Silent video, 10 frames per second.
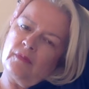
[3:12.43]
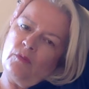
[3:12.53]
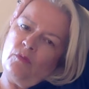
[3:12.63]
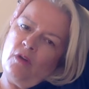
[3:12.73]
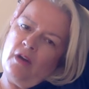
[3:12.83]

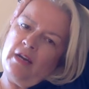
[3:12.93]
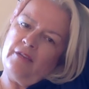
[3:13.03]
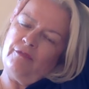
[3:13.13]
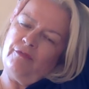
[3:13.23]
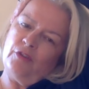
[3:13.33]
Wide
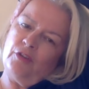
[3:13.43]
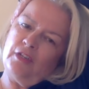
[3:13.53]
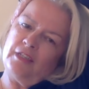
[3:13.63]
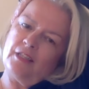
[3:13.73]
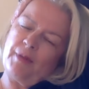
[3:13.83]
and full
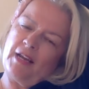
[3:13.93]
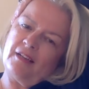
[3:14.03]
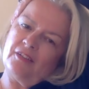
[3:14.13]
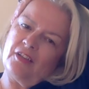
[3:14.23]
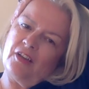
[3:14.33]
into the back
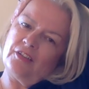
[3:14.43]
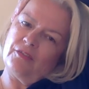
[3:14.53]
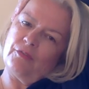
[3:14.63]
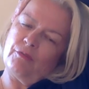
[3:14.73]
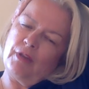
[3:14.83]
and sides
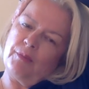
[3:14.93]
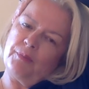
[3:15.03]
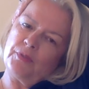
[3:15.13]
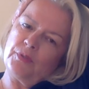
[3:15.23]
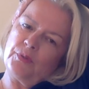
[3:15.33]
of the
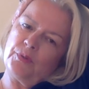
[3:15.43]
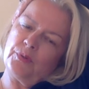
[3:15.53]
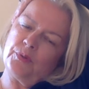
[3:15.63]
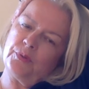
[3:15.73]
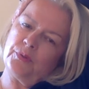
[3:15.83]
ribs.
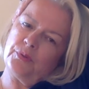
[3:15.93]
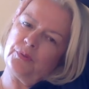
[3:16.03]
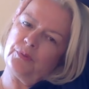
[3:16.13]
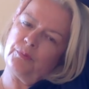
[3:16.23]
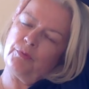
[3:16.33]

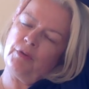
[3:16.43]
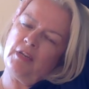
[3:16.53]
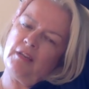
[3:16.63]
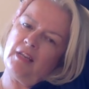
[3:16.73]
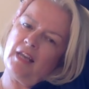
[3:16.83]

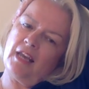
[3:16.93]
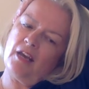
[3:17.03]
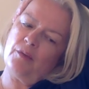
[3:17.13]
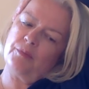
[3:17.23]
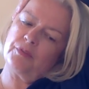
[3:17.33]
Breathing
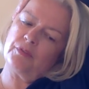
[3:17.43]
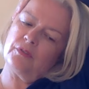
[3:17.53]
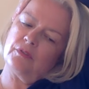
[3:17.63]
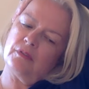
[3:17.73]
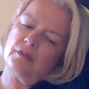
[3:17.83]
helps
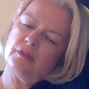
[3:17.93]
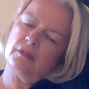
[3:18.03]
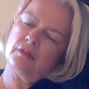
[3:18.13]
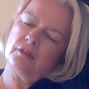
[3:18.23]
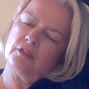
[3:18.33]

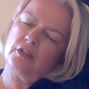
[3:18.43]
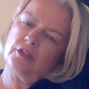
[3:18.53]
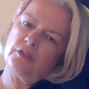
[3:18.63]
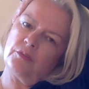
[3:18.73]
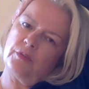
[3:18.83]

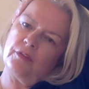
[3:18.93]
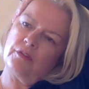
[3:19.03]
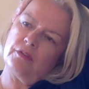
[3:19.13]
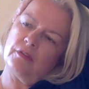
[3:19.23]
just with